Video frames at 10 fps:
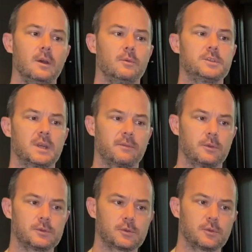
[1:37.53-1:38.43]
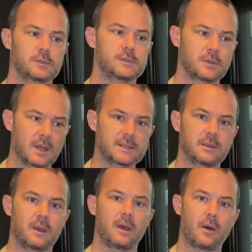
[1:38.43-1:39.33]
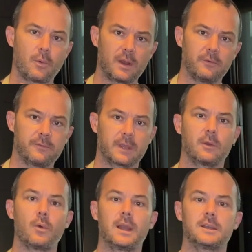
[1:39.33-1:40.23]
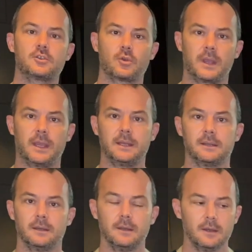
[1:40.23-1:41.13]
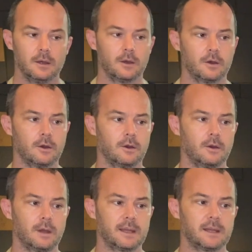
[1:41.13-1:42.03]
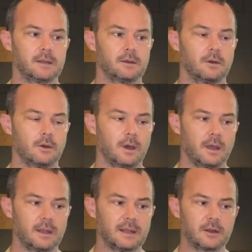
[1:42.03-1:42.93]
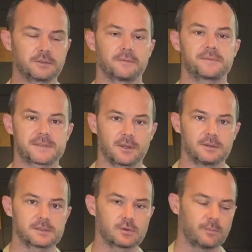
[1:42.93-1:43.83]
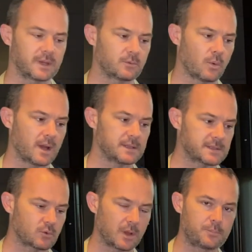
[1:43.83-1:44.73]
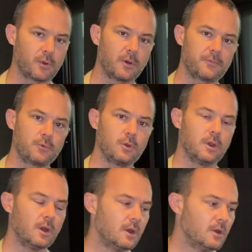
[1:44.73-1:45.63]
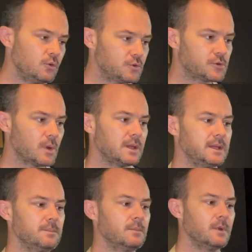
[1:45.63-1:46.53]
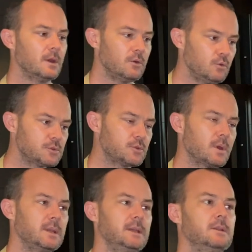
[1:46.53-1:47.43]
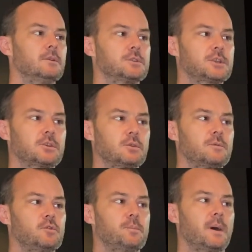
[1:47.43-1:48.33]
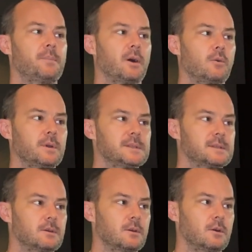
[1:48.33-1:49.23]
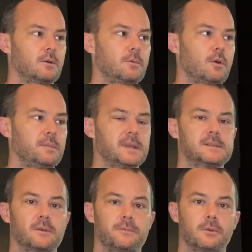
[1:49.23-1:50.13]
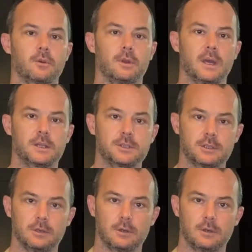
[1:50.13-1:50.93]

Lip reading: which are so those soils are very well drained, and a lot of sun, so make wines quite powerful. Usually the Châteauneuf-du-Pape are always a mix of Grenache,